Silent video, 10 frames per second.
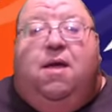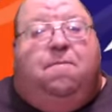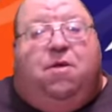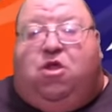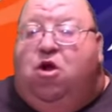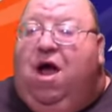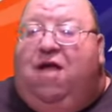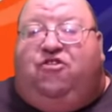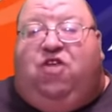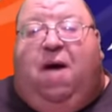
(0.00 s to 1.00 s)
but they're
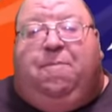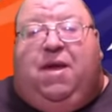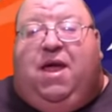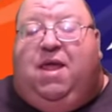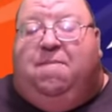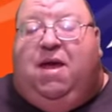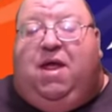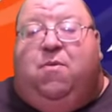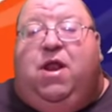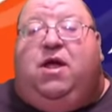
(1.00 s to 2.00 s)
not stopping anybody
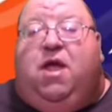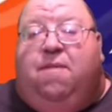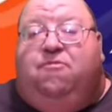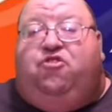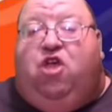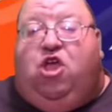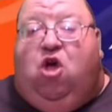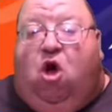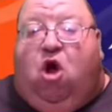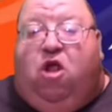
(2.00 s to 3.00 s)
when it comes to
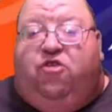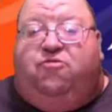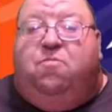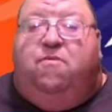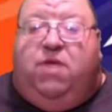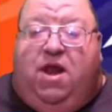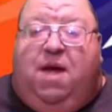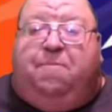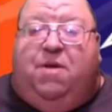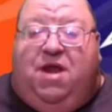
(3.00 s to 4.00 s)
yards, moving it
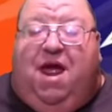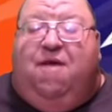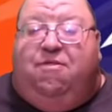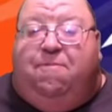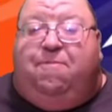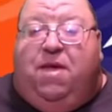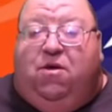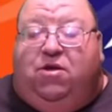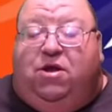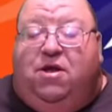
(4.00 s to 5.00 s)
up and down the
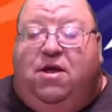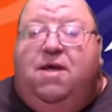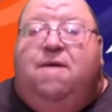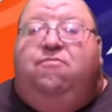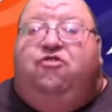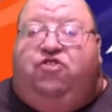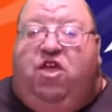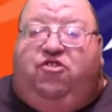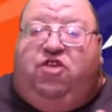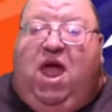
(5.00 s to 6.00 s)
field.
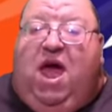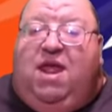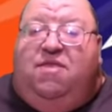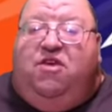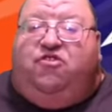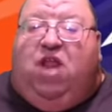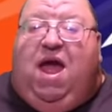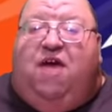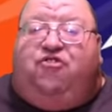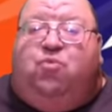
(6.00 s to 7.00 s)
Cincinnati, this
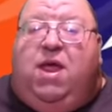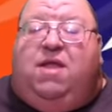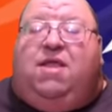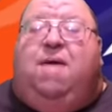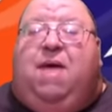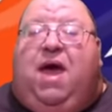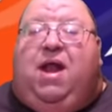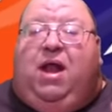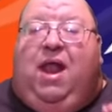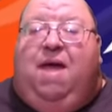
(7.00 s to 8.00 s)
last week, they've had
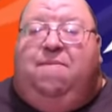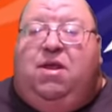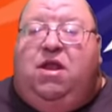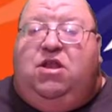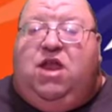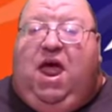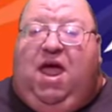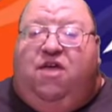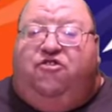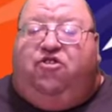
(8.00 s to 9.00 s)
11
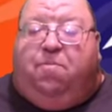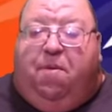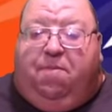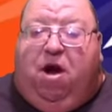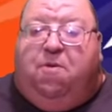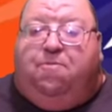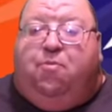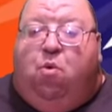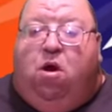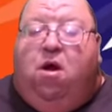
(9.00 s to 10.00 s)
days to prepare
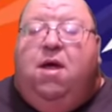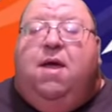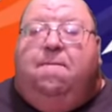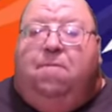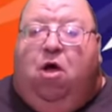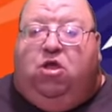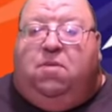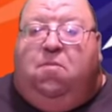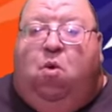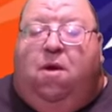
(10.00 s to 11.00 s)
for
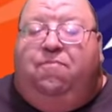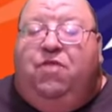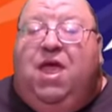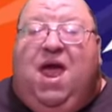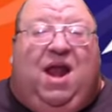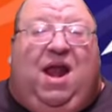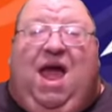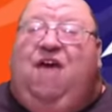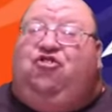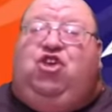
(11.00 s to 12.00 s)
Baltimore, and
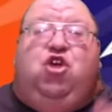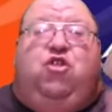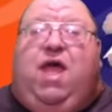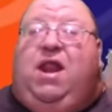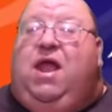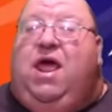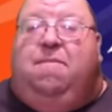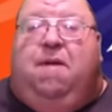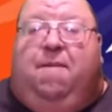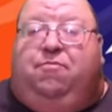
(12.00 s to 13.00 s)
last year they lit
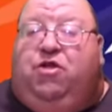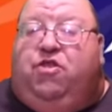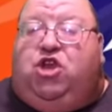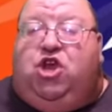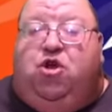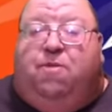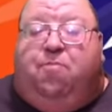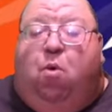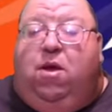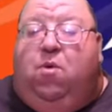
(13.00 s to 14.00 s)
them up to the tune of
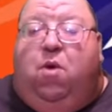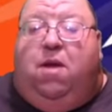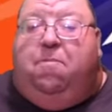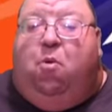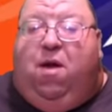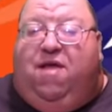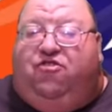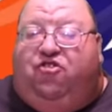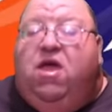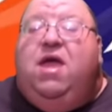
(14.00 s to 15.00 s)
41 points